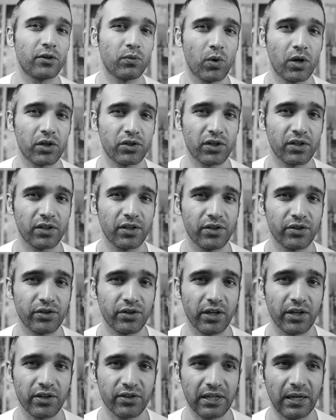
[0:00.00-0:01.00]
watching these
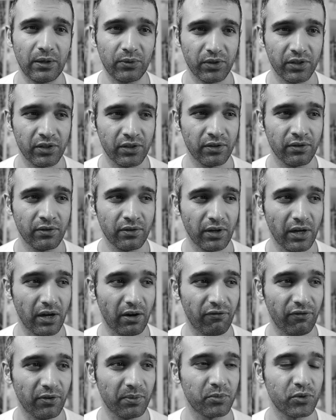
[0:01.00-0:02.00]
South Indian
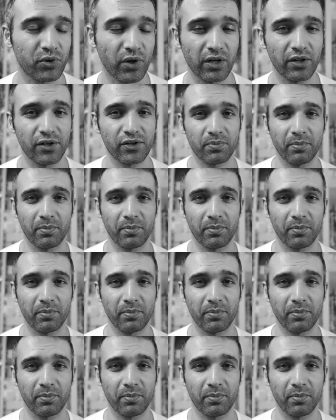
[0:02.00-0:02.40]
film trailers.